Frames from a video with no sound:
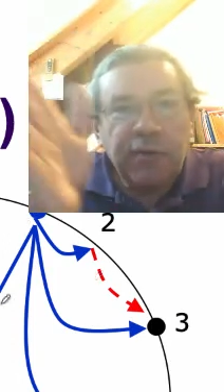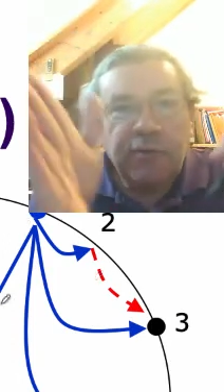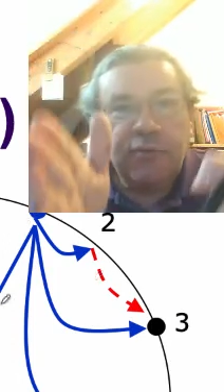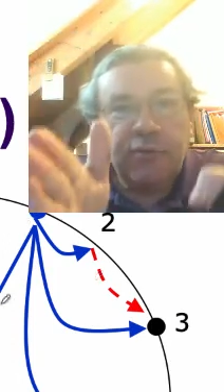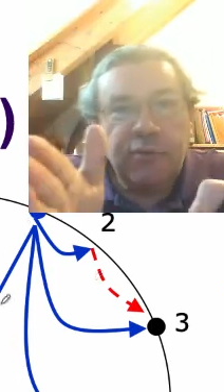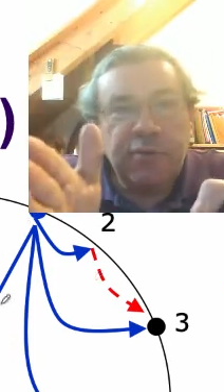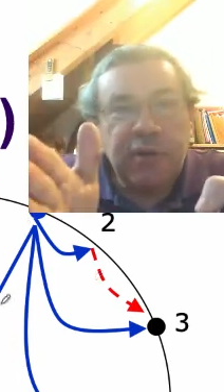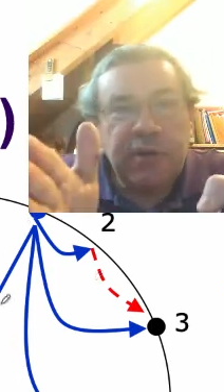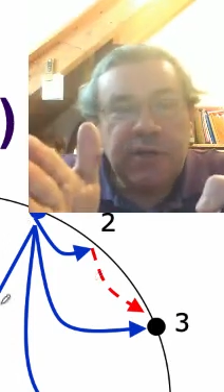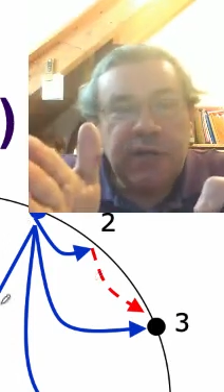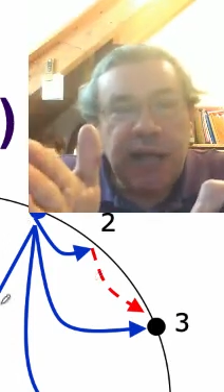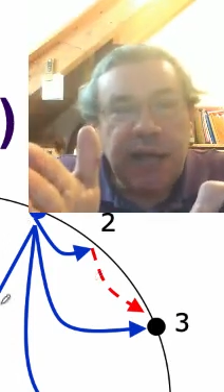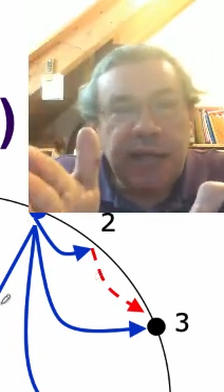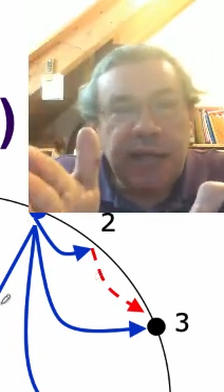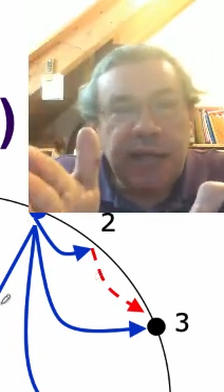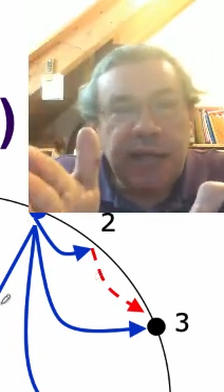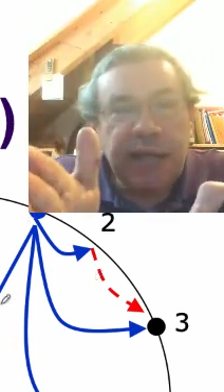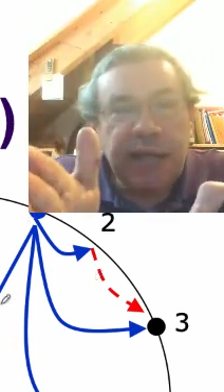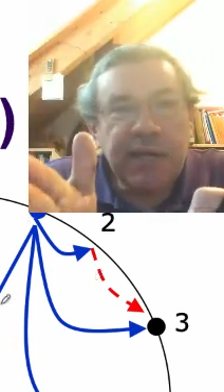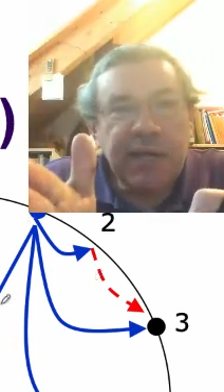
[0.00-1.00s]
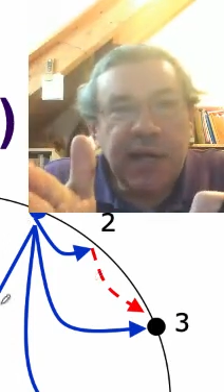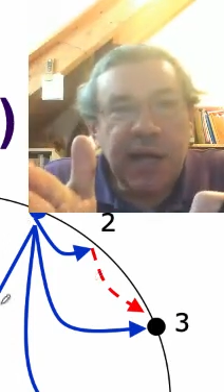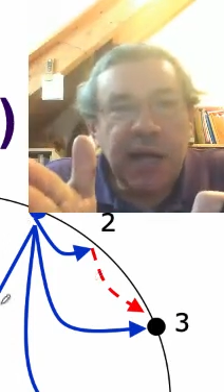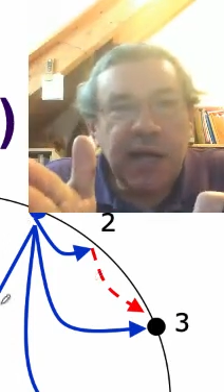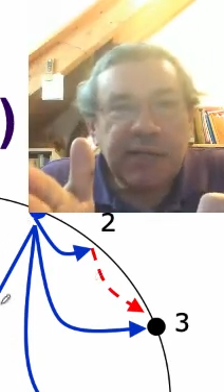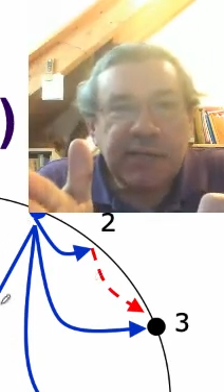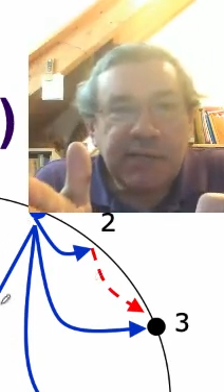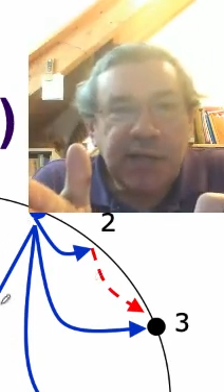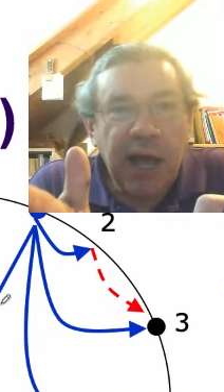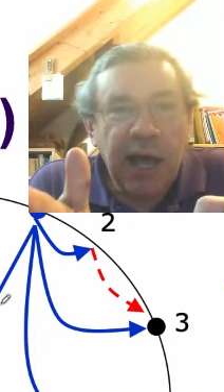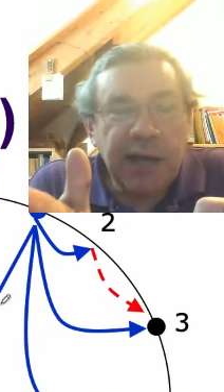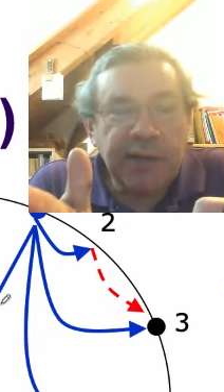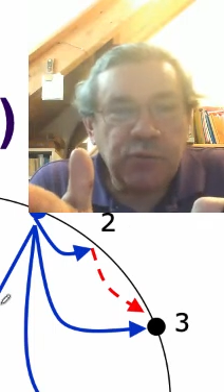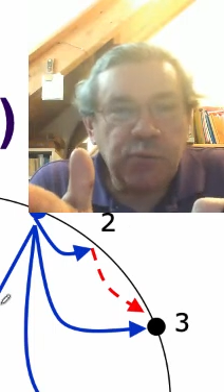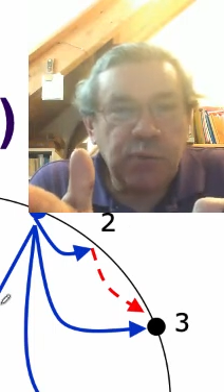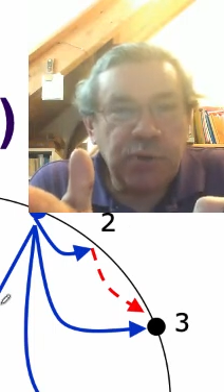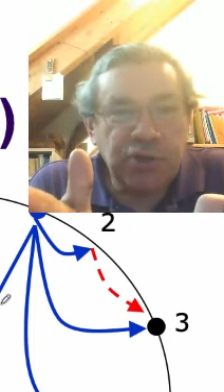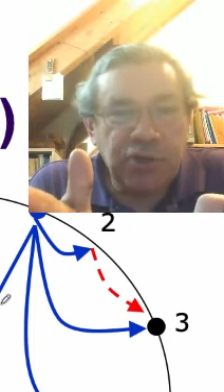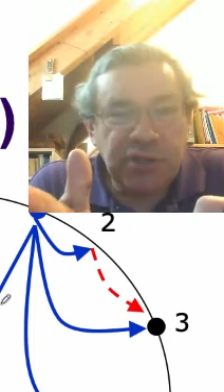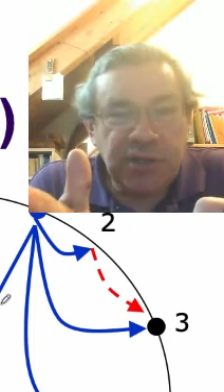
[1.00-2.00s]
to the next size,
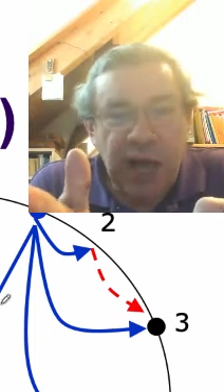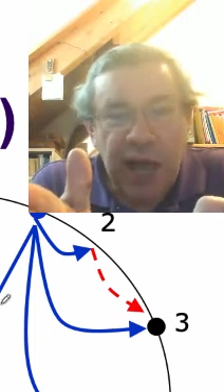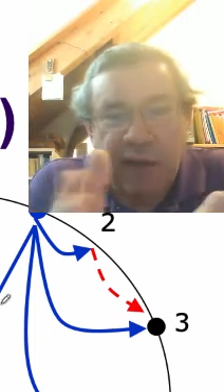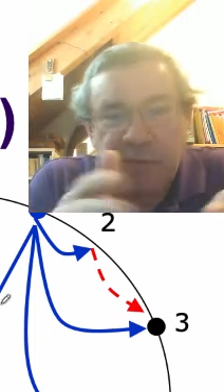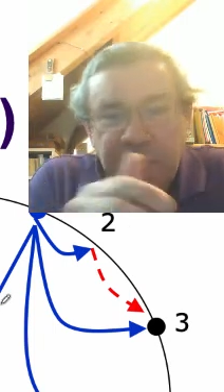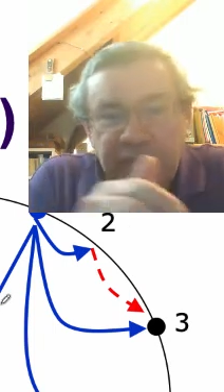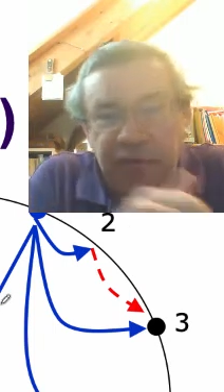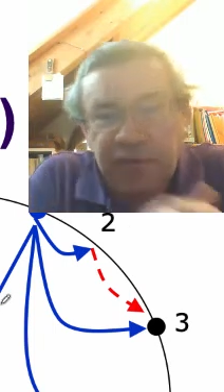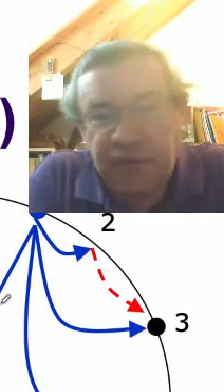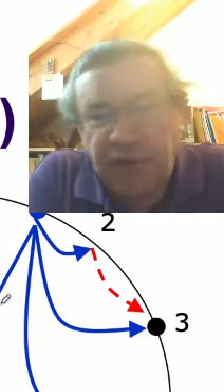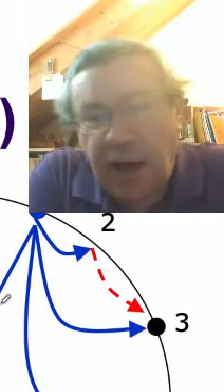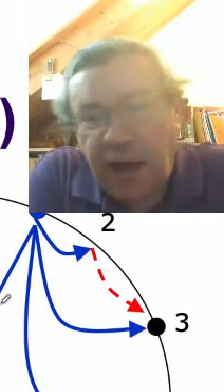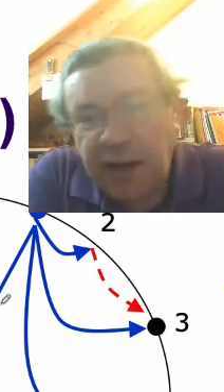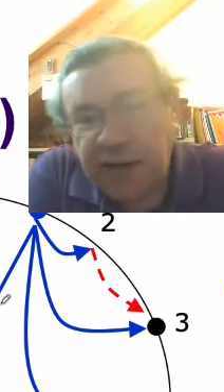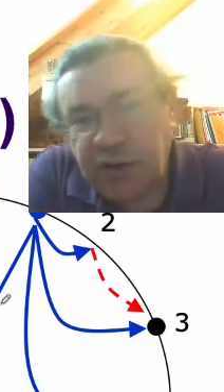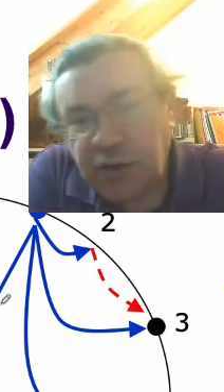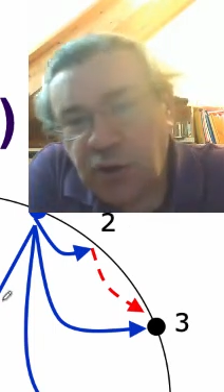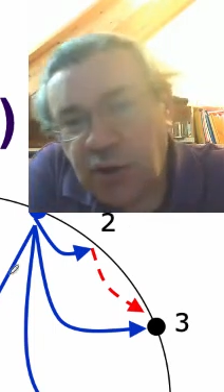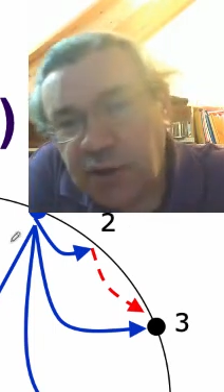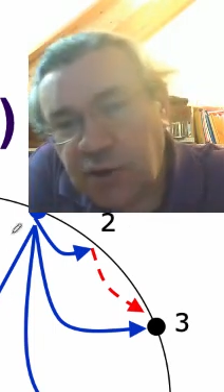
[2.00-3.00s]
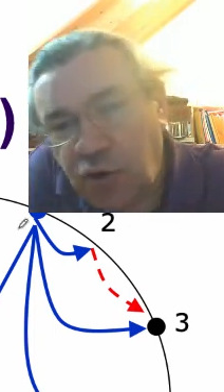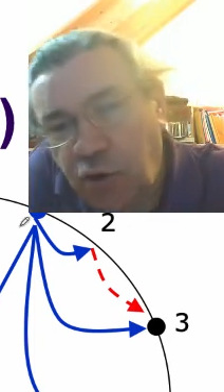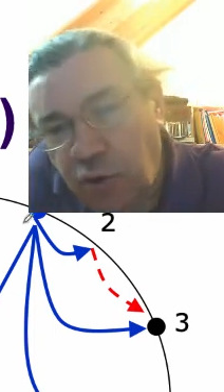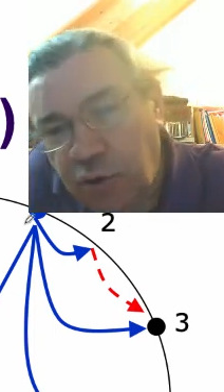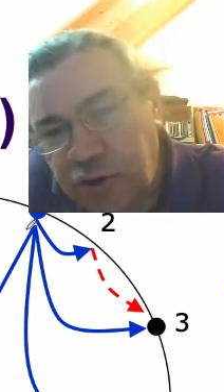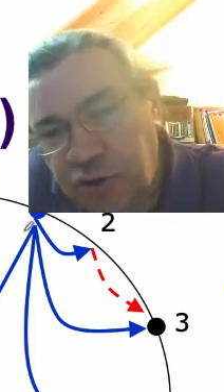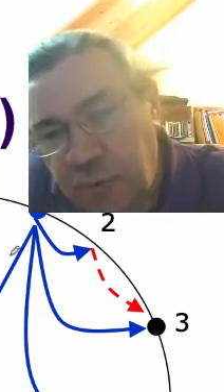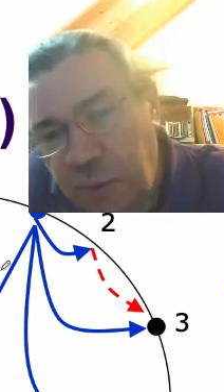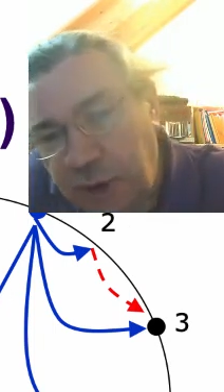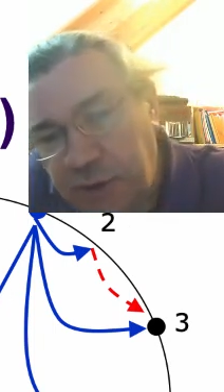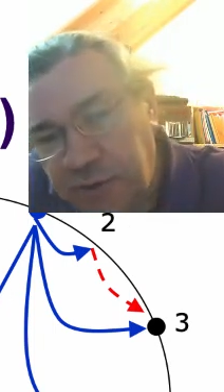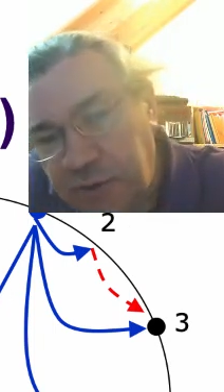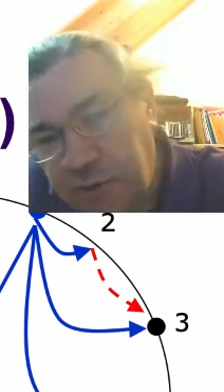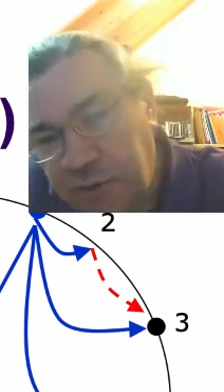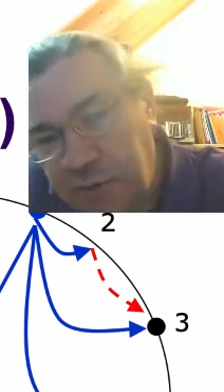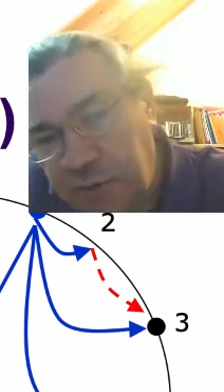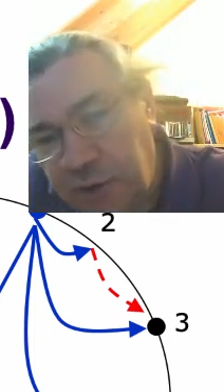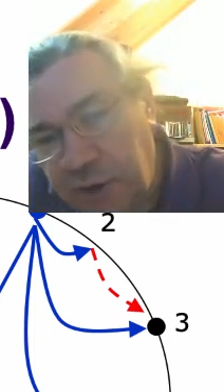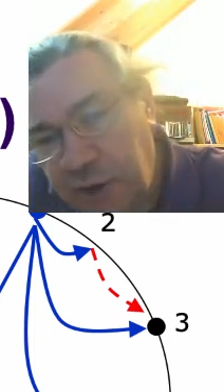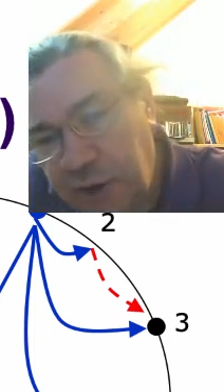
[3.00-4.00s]
which is half the size, corresponds
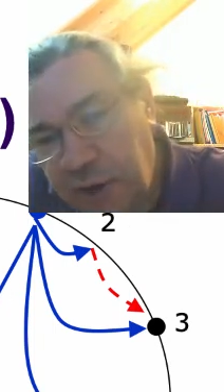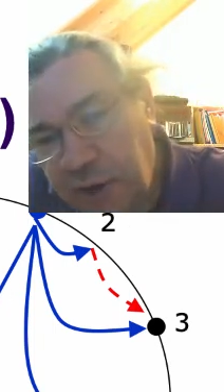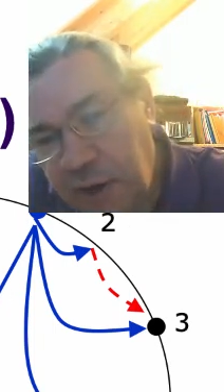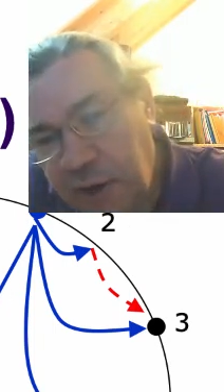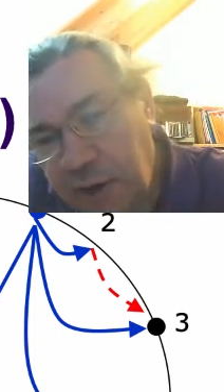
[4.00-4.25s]
to the,